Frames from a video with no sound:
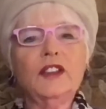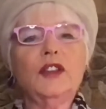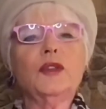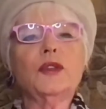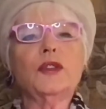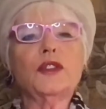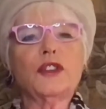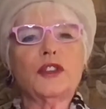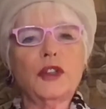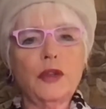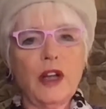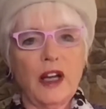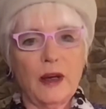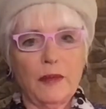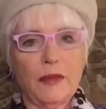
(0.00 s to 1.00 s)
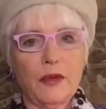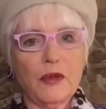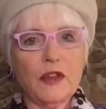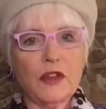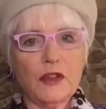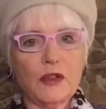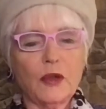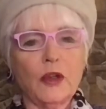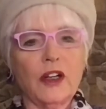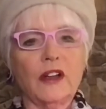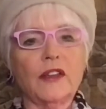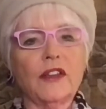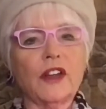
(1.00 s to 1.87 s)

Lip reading: to shoot up through the soil,